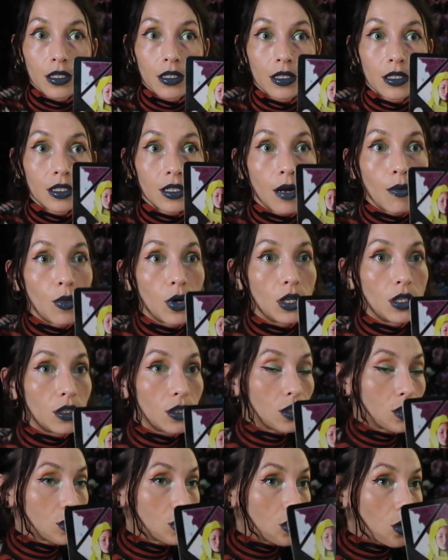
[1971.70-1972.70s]
someone
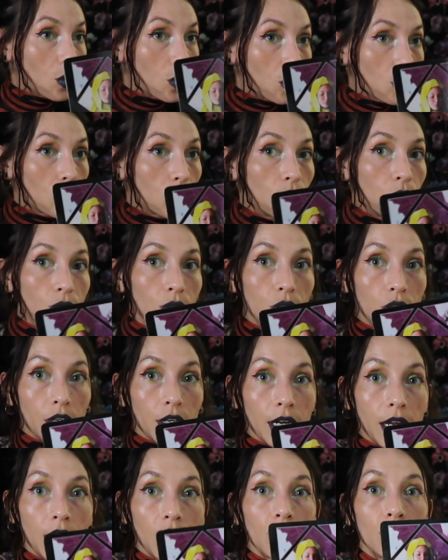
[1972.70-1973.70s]
stole
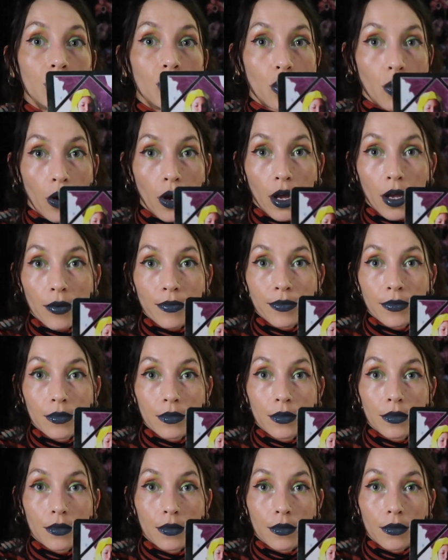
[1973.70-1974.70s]
your inner joy.
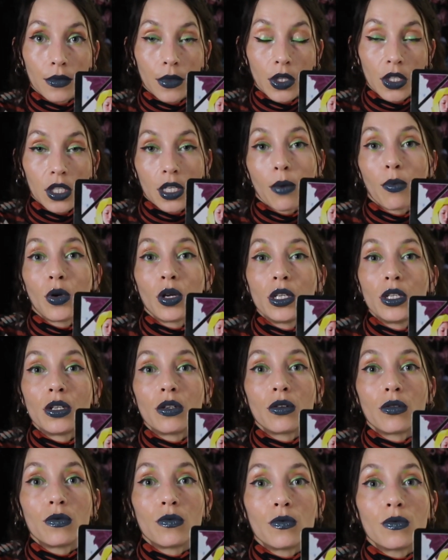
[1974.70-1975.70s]

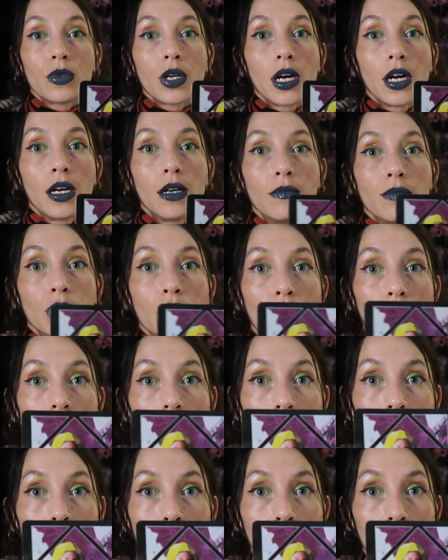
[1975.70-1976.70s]
Someone
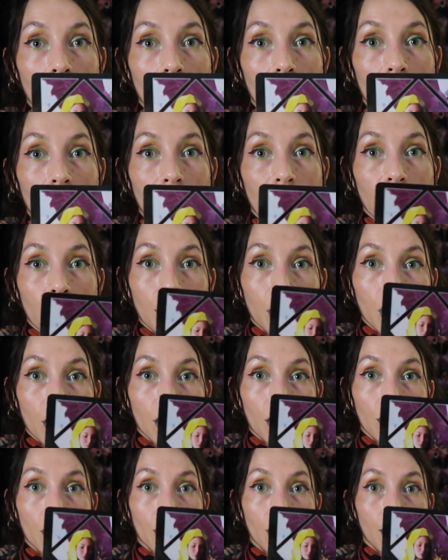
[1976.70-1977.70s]
took something from
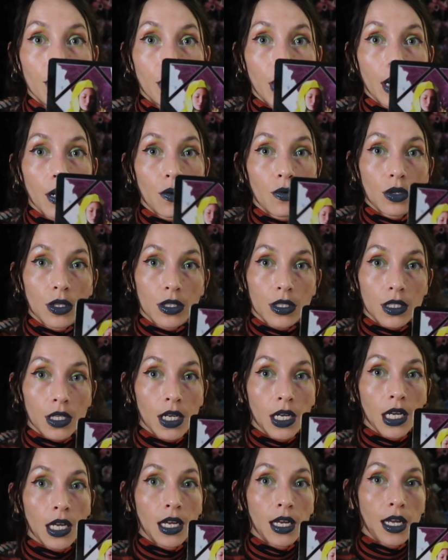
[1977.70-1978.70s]
you, but it was
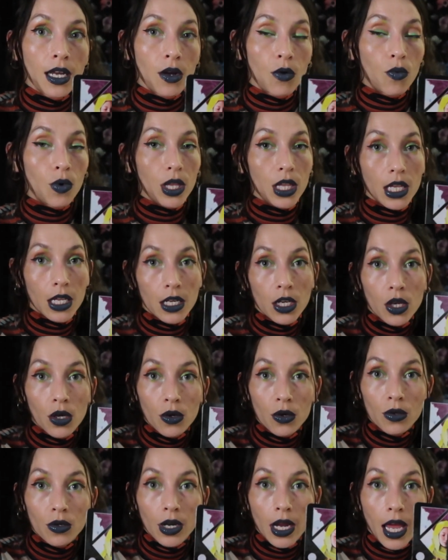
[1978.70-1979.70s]
within
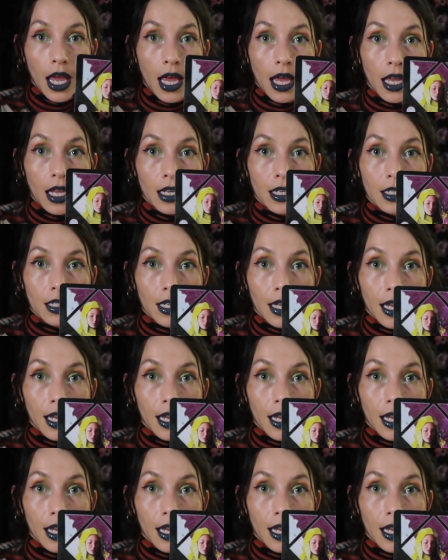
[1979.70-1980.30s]
you, and